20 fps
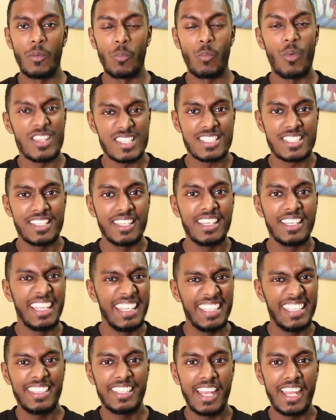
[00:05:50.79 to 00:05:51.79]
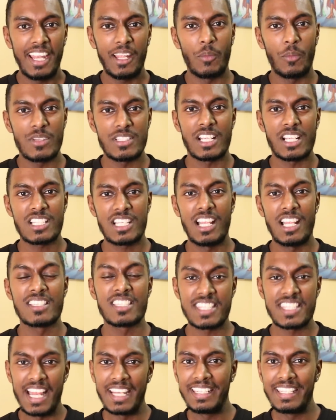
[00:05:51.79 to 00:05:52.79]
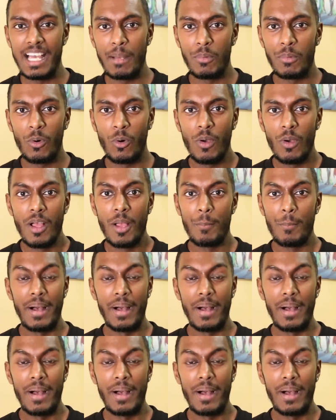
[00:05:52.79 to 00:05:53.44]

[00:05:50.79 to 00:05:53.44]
was in there. It was actually a stand double,